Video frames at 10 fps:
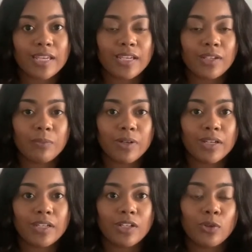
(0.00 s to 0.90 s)

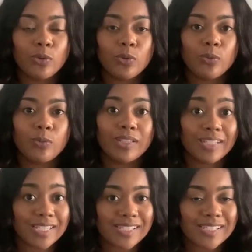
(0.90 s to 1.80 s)
anyone who will
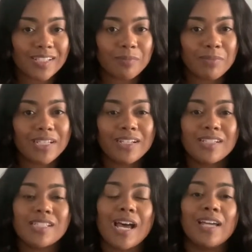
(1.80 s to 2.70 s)
listen
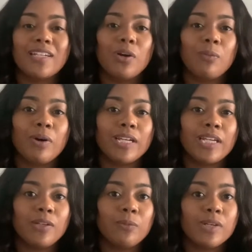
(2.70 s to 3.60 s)
because I don't want
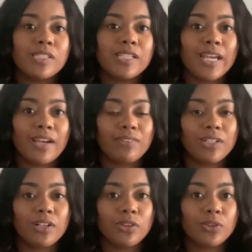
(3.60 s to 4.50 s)
anyone to have to
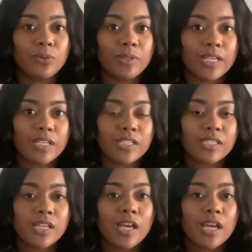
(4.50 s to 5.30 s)
go through this